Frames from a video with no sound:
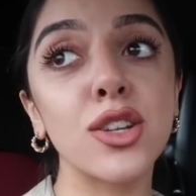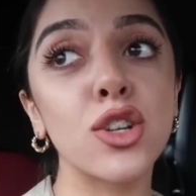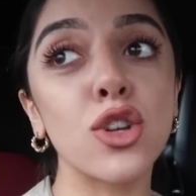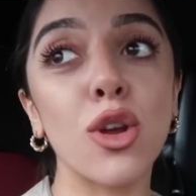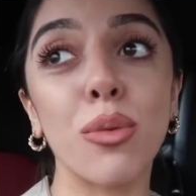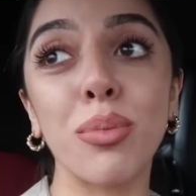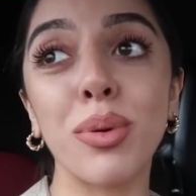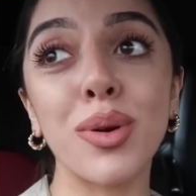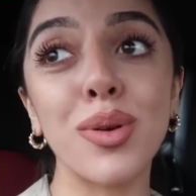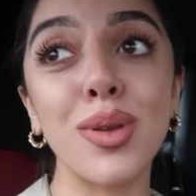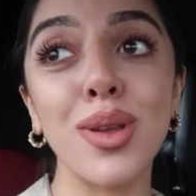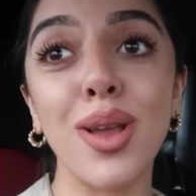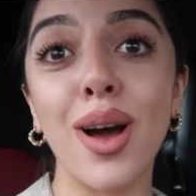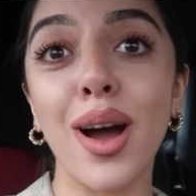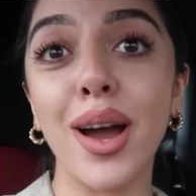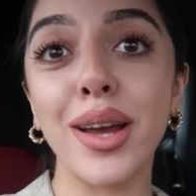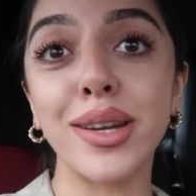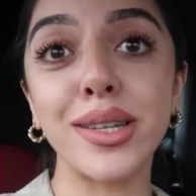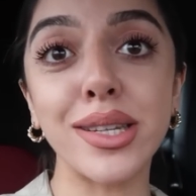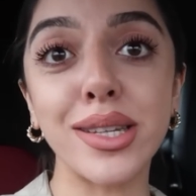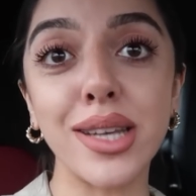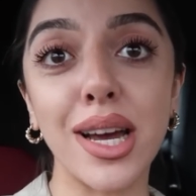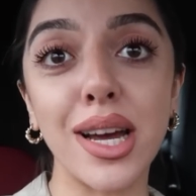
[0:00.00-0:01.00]
Shopping
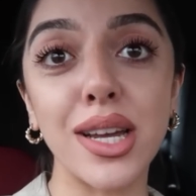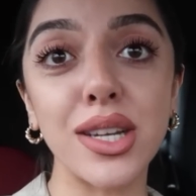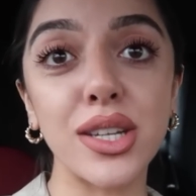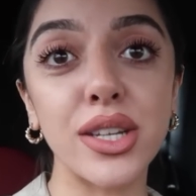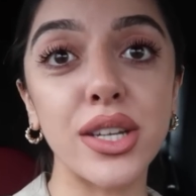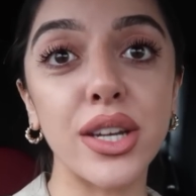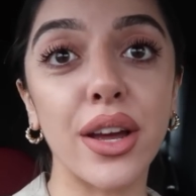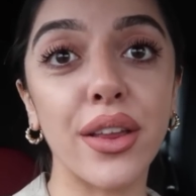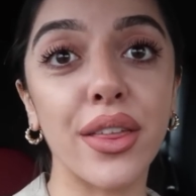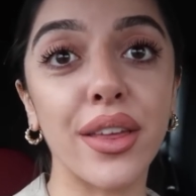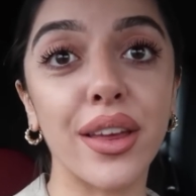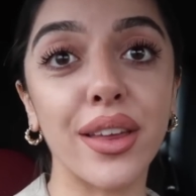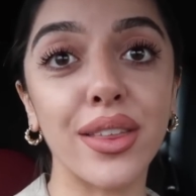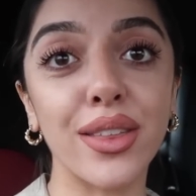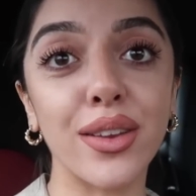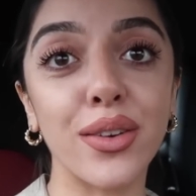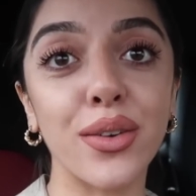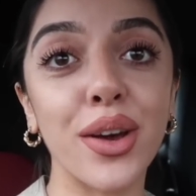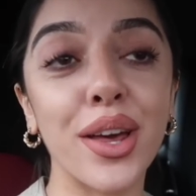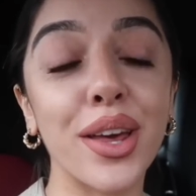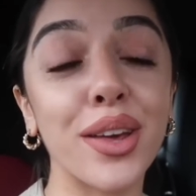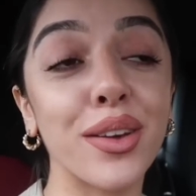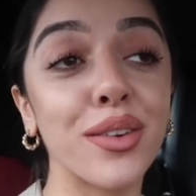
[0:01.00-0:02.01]
online is actually, I think,
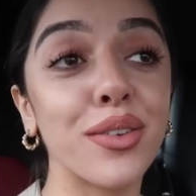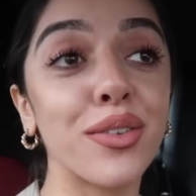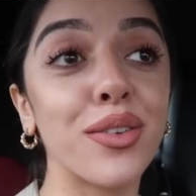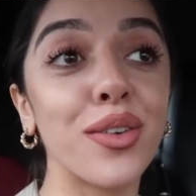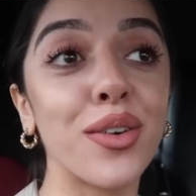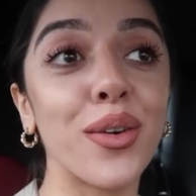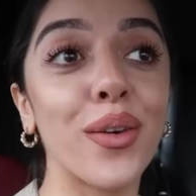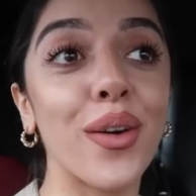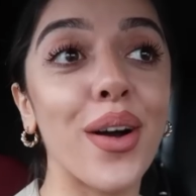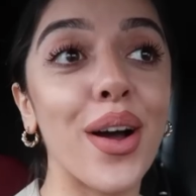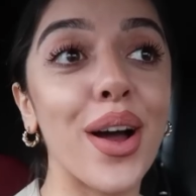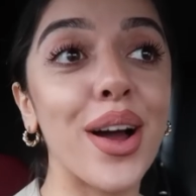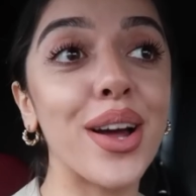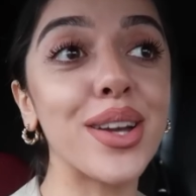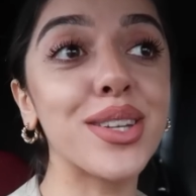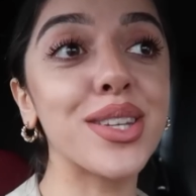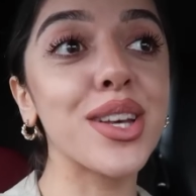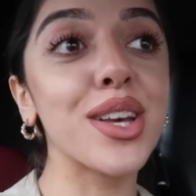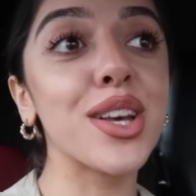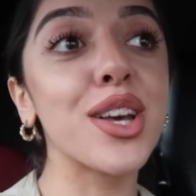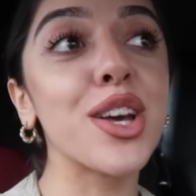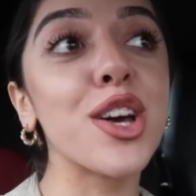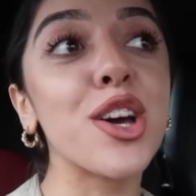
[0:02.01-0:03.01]
the way
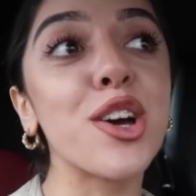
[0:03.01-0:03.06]
forward.